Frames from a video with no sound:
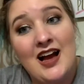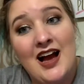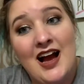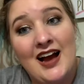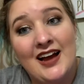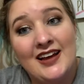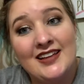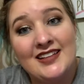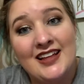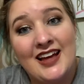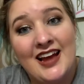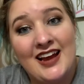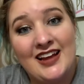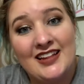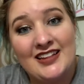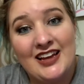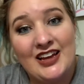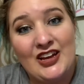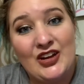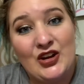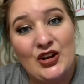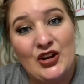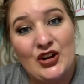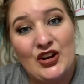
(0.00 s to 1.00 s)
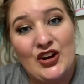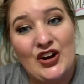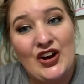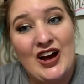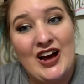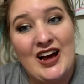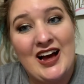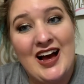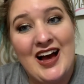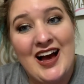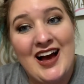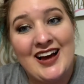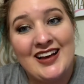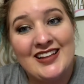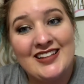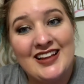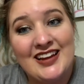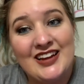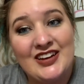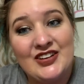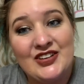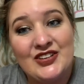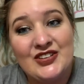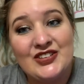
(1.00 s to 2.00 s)
LA Girl
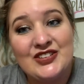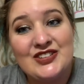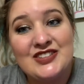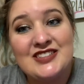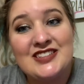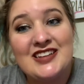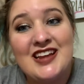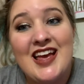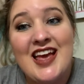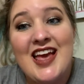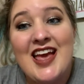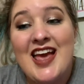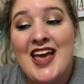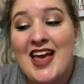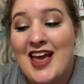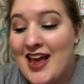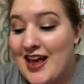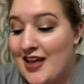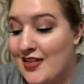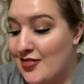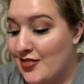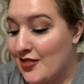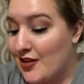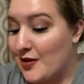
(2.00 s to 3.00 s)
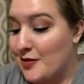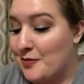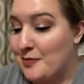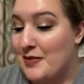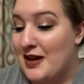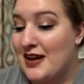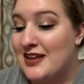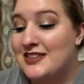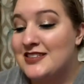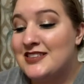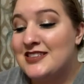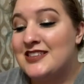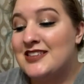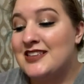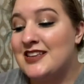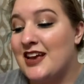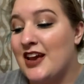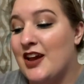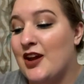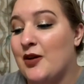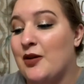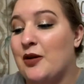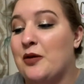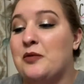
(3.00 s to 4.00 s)
eyeliners and their
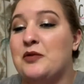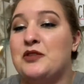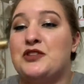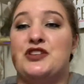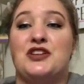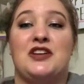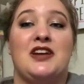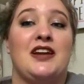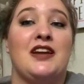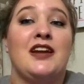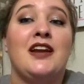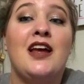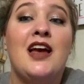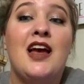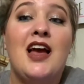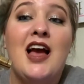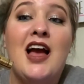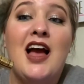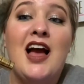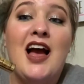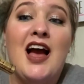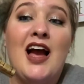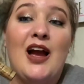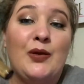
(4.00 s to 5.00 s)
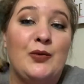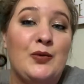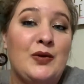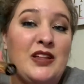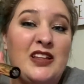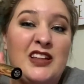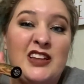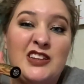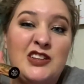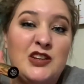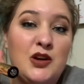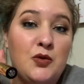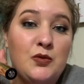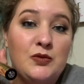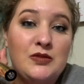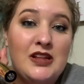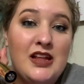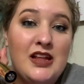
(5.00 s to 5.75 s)
mascara, which again, I really don't